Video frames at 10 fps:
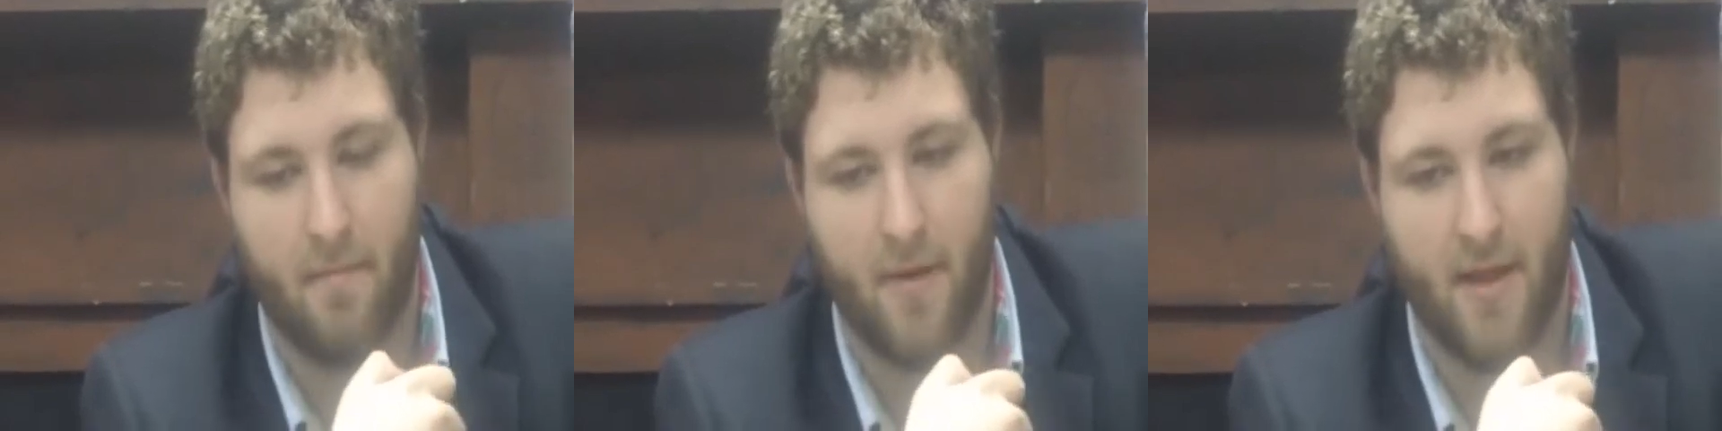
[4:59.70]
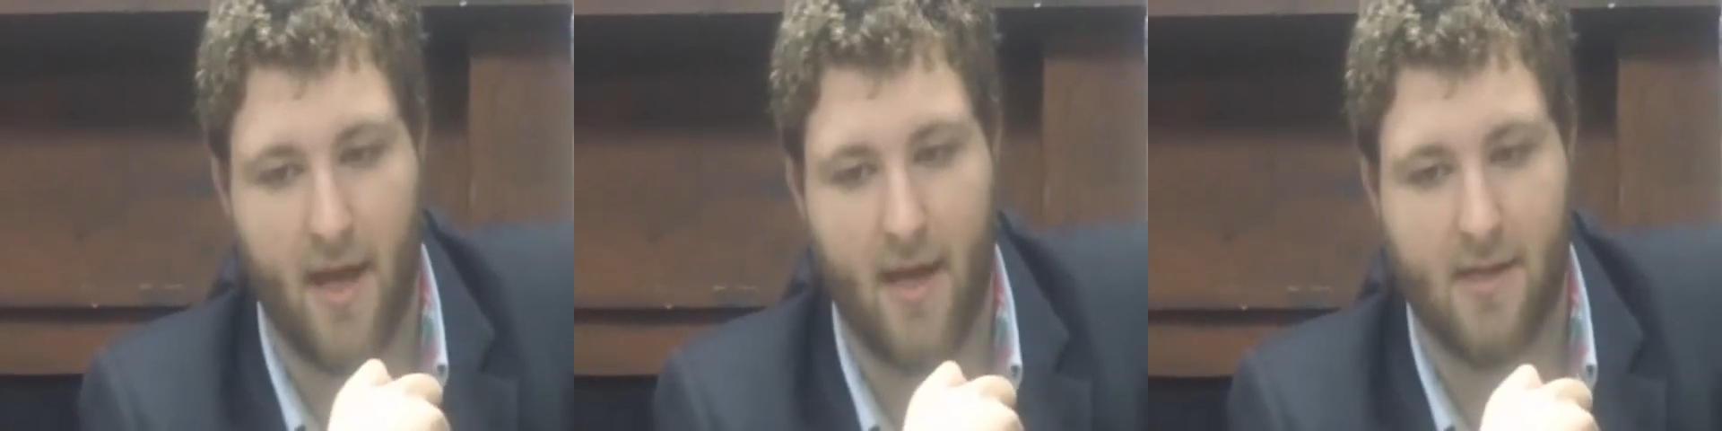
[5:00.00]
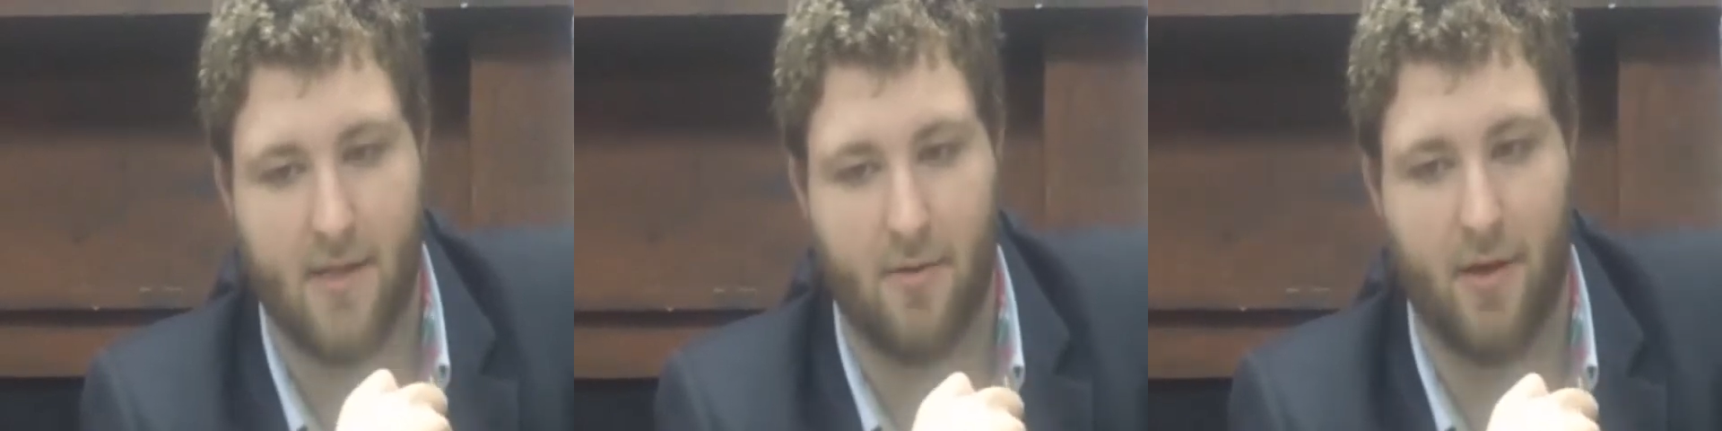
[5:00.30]
But that is
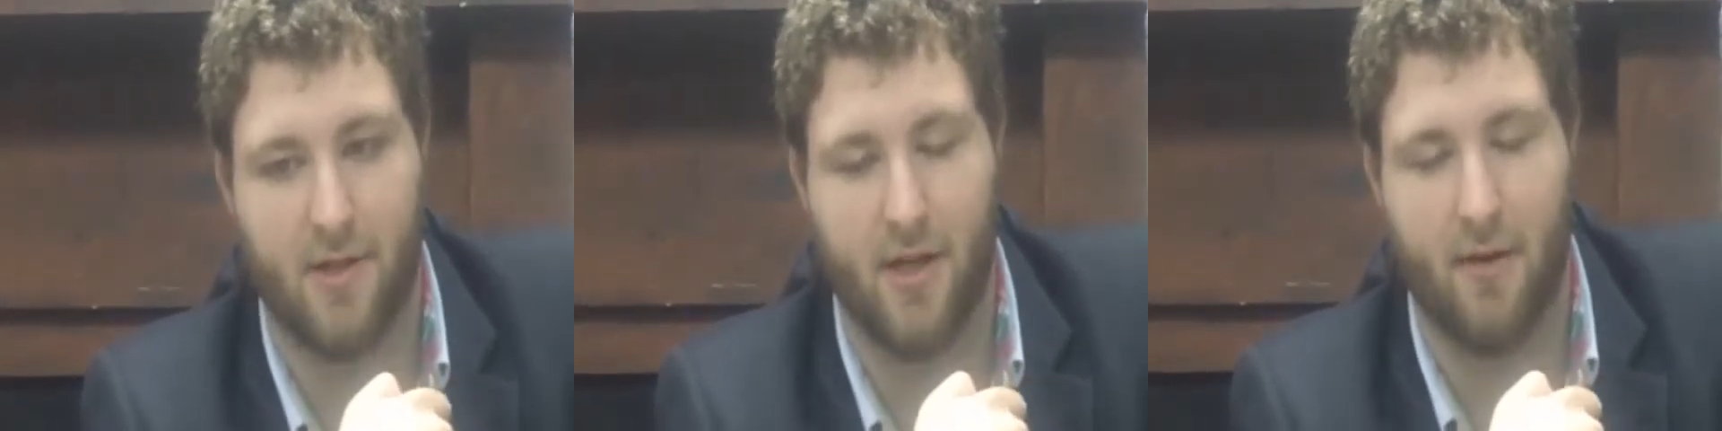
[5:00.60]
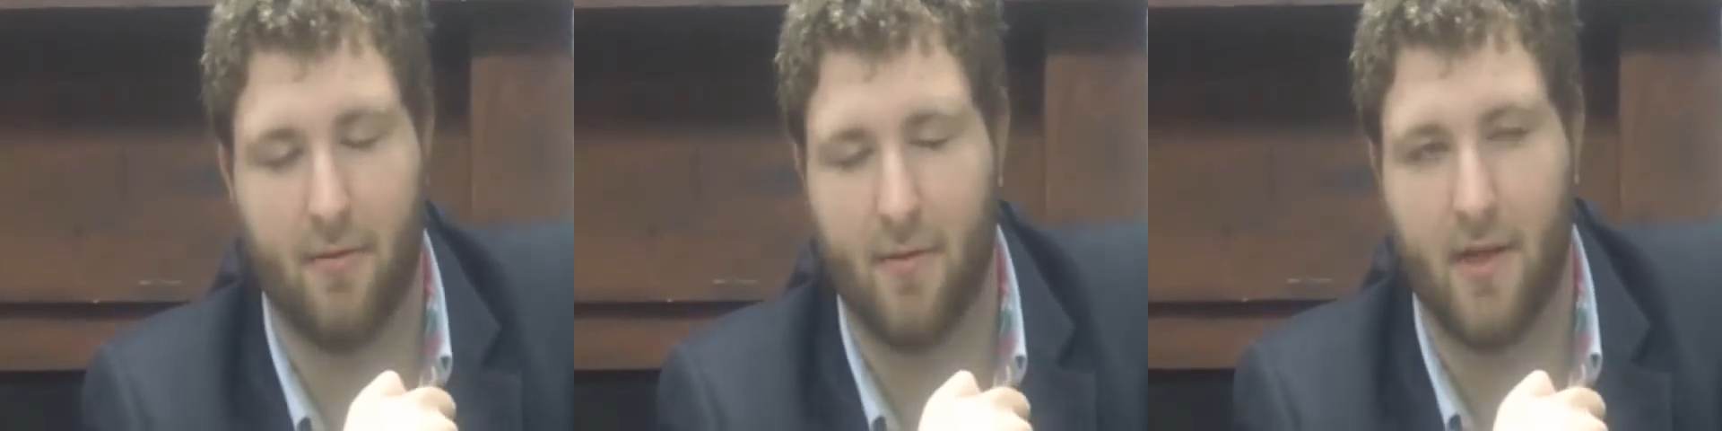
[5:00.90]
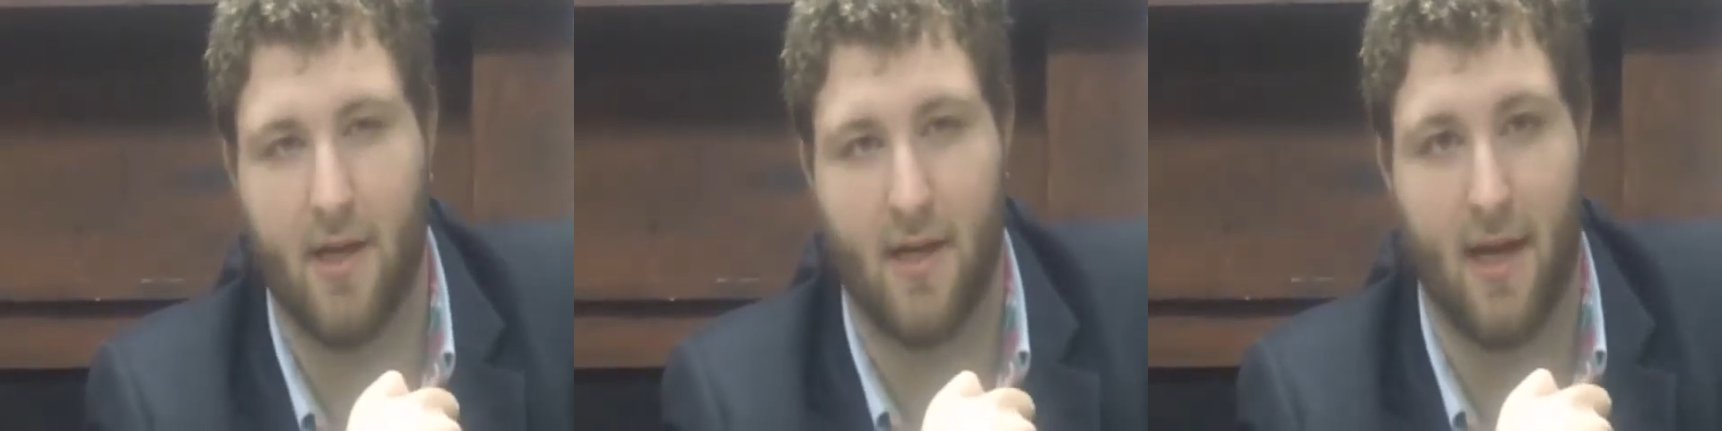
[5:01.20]
a question I would really
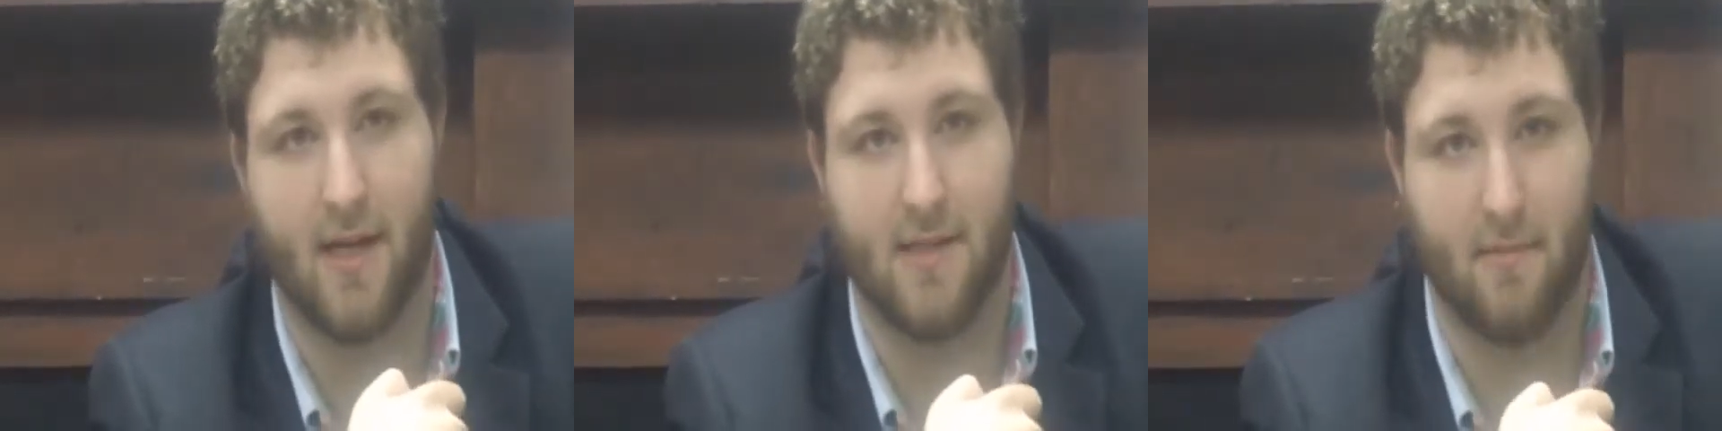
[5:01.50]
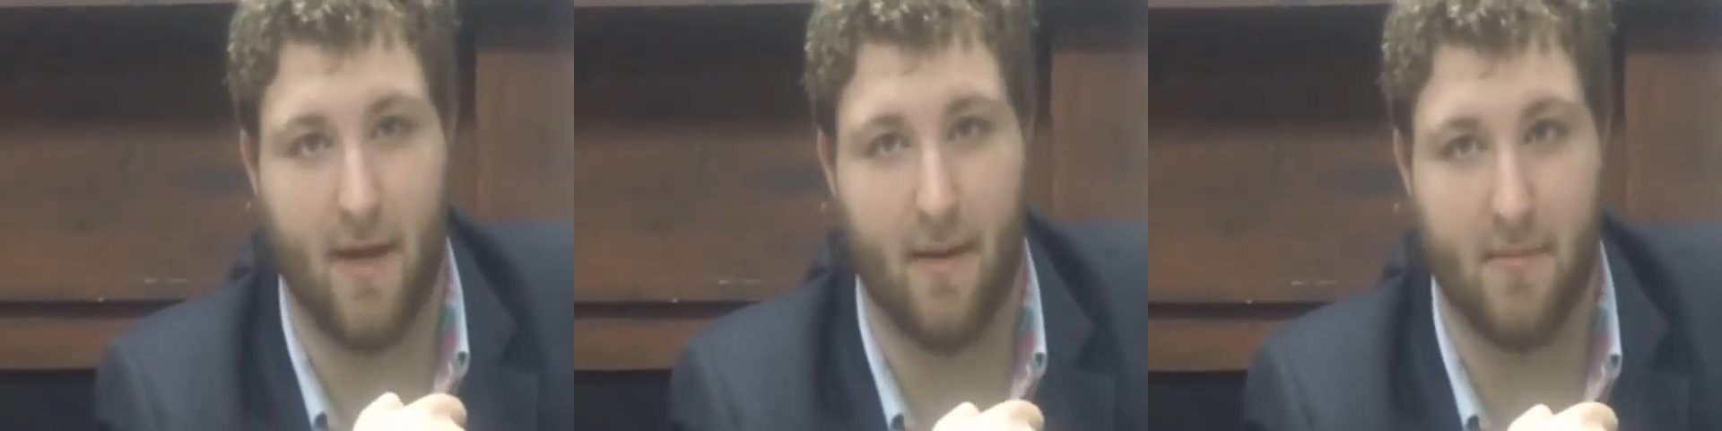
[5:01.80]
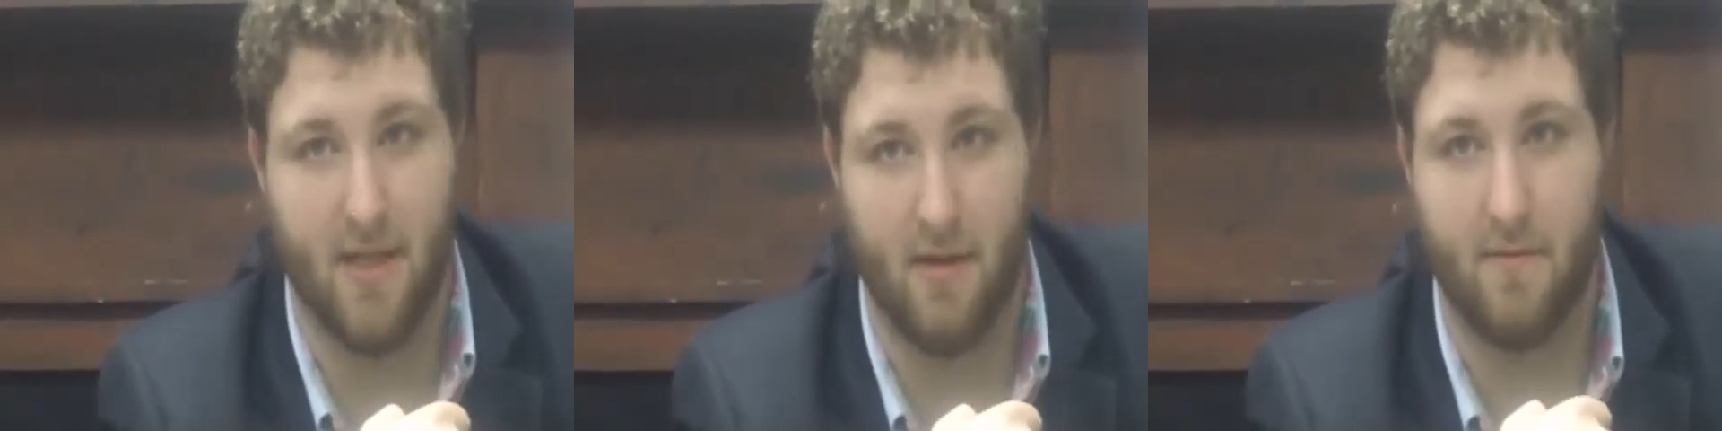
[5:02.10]
like to ask the man
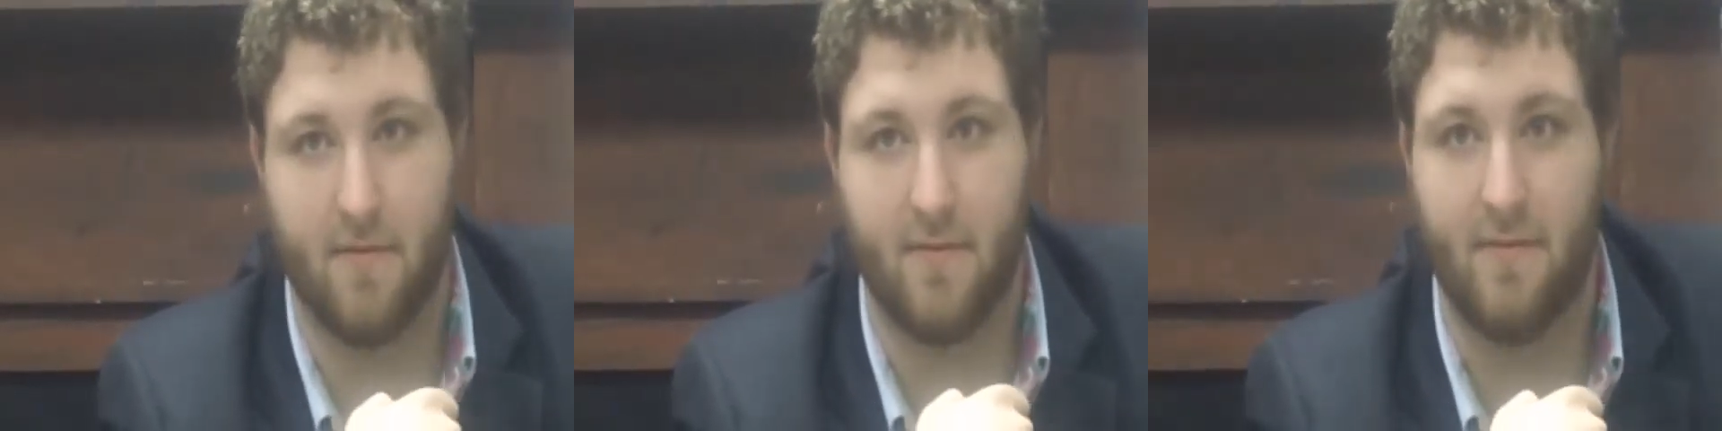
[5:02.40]
himself.